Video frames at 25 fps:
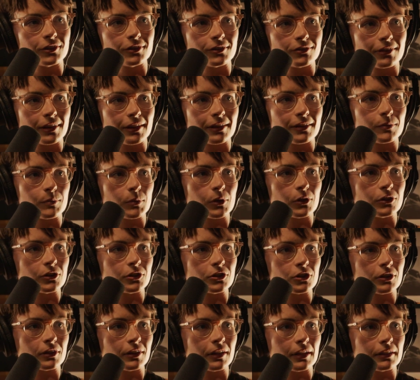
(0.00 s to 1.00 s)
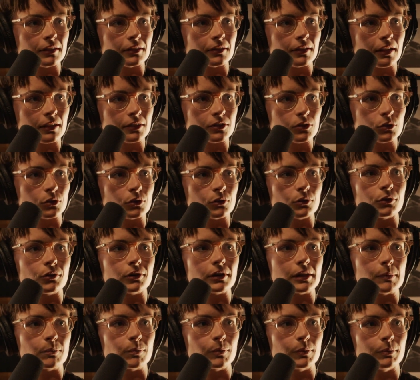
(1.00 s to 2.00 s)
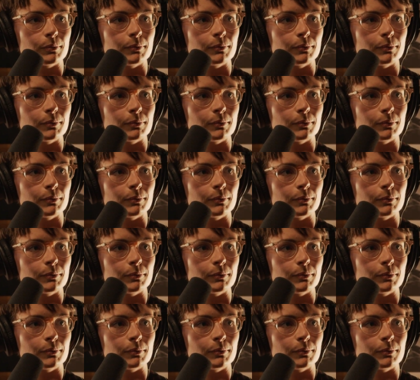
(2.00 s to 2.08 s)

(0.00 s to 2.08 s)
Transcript: of that emotion and that story,